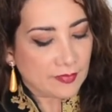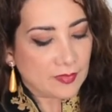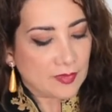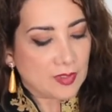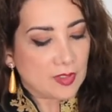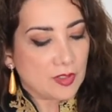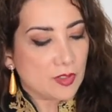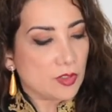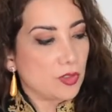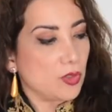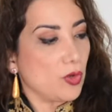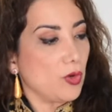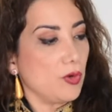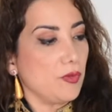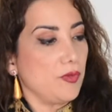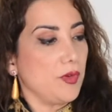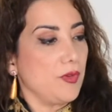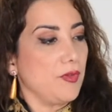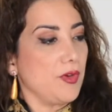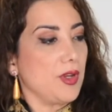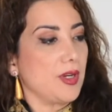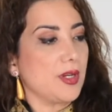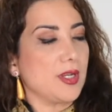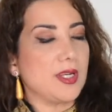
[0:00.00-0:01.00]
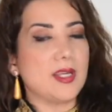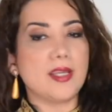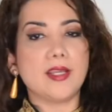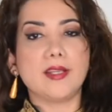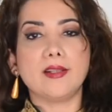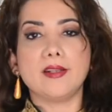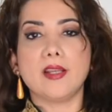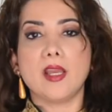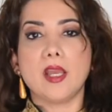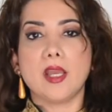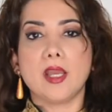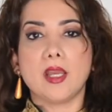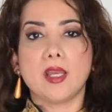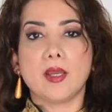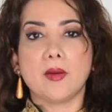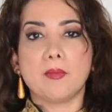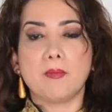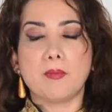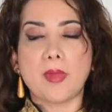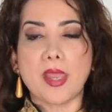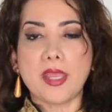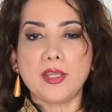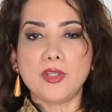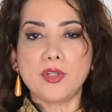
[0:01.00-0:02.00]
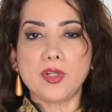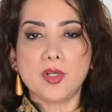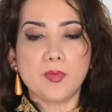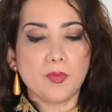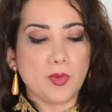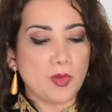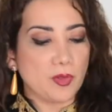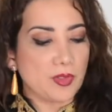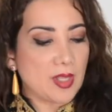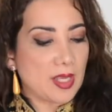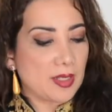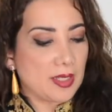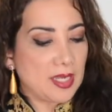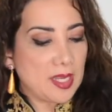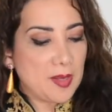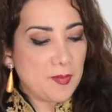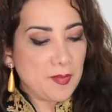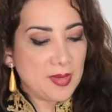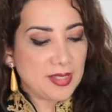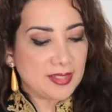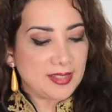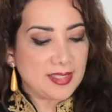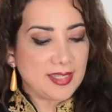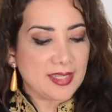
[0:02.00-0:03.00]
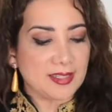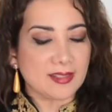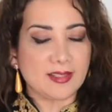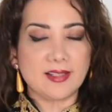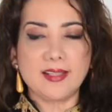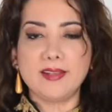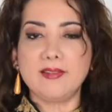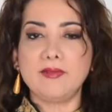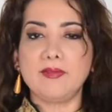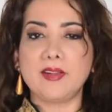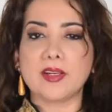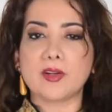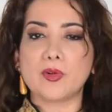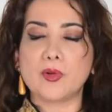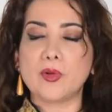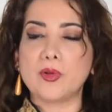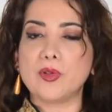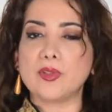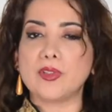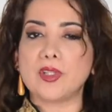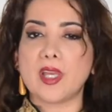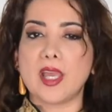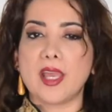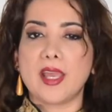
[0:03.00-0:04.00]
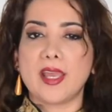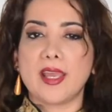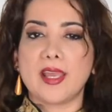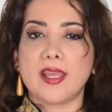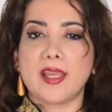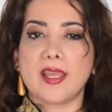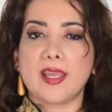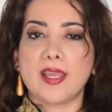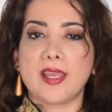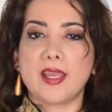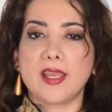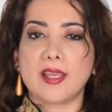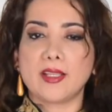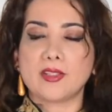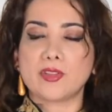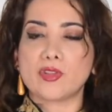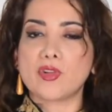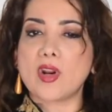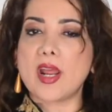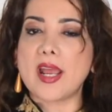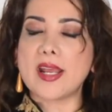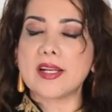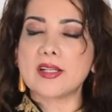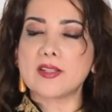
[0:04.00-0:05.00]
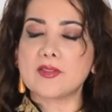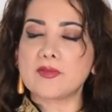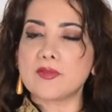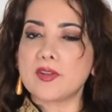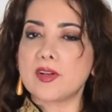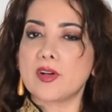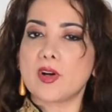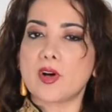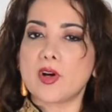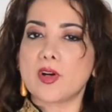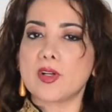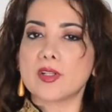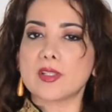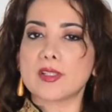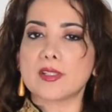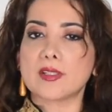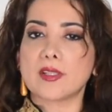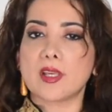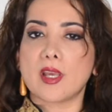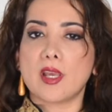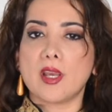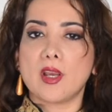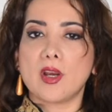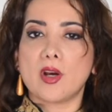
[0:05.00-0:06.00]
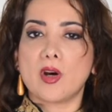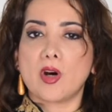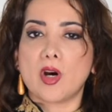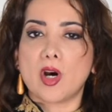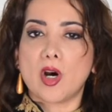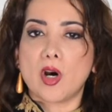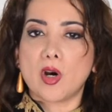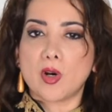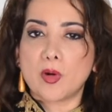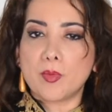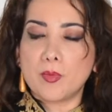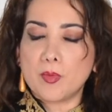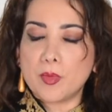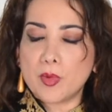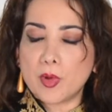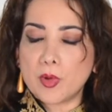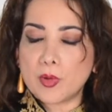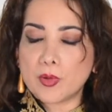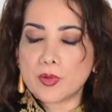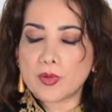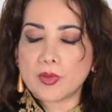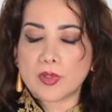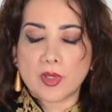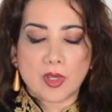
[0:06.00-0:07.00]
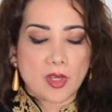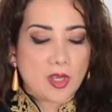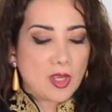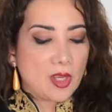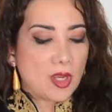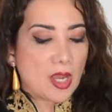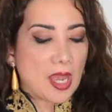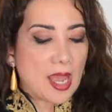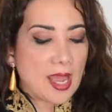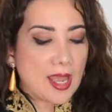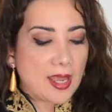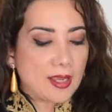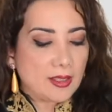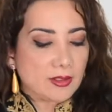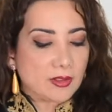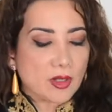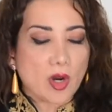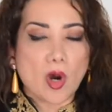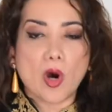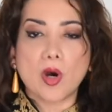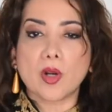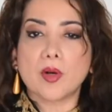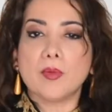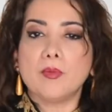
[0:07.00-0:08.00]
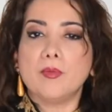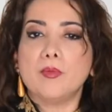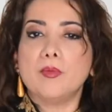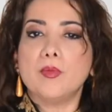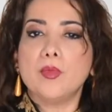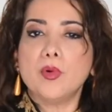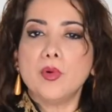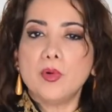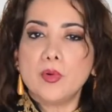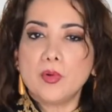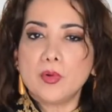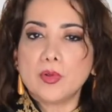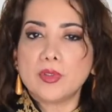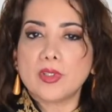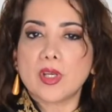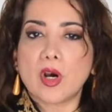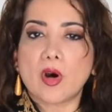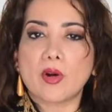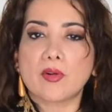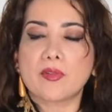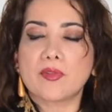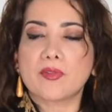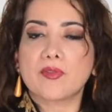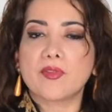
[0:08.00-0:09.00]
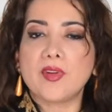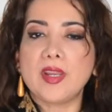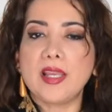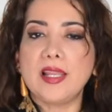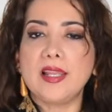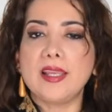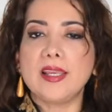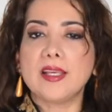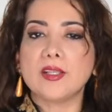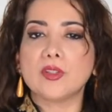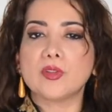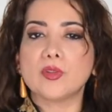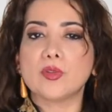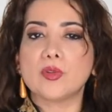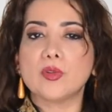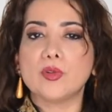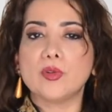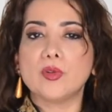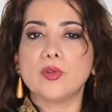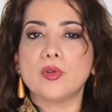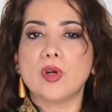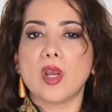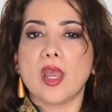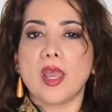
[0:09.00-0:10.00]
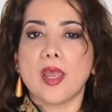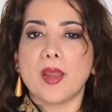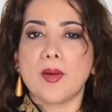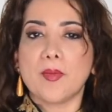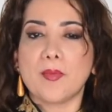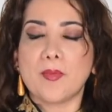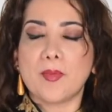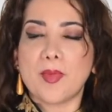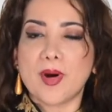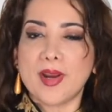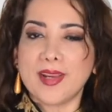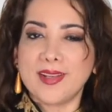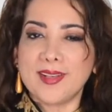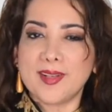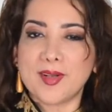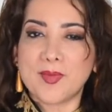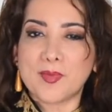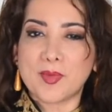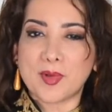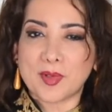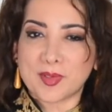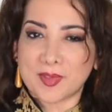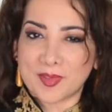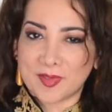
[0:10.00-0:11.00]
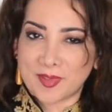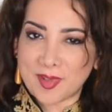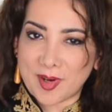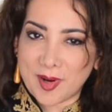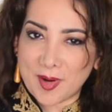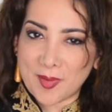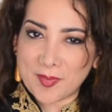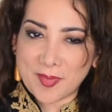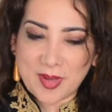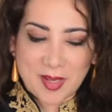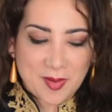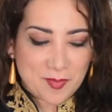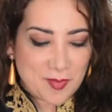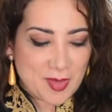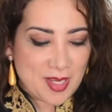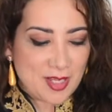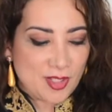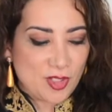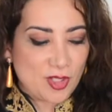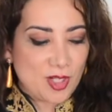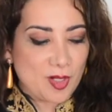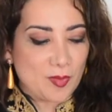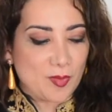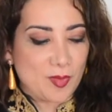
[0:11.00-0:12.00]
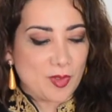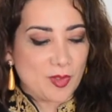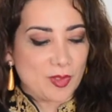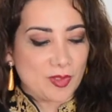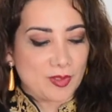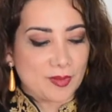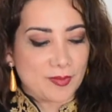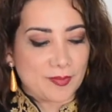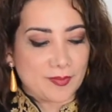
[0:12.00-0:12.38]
So we were in major mode and immediately we could transfer our mode and our mood, our feeling to minor mode from major mode.